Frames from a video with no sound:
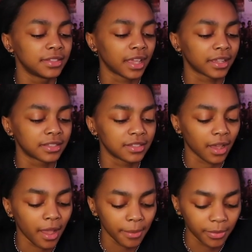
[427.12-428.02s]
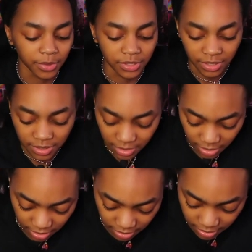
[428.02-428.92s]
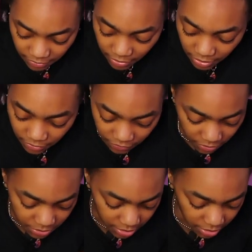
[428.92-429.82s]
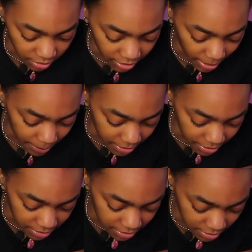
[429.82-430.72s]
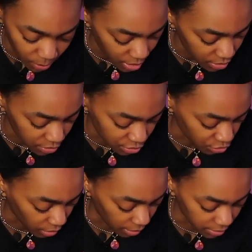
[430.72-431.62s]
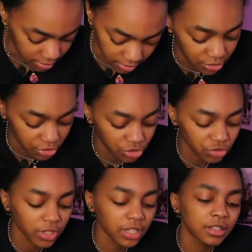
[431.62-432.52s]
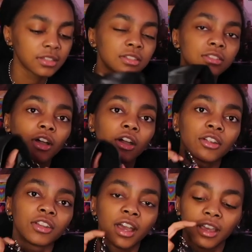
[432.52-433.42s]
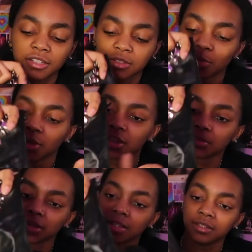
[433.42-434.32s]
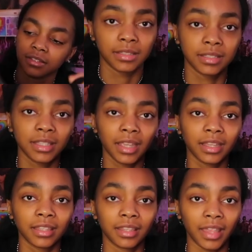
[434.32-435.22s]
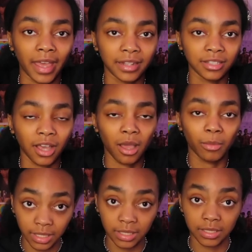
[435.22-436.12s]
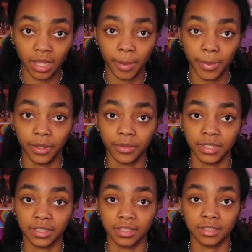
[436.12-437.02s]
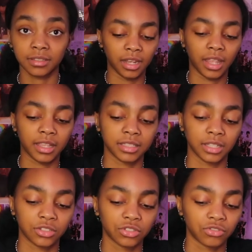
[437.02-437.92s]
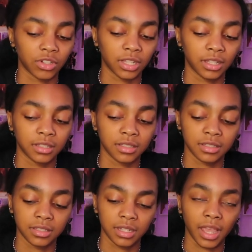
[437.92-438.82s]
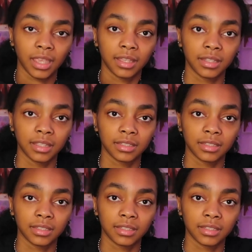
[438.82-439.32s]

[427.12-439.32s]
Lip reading: next top, which is like very confusing to look at because where are the strings? The strings are not with me. This is like that top, like the top that goes like this, and it has like strings to tighten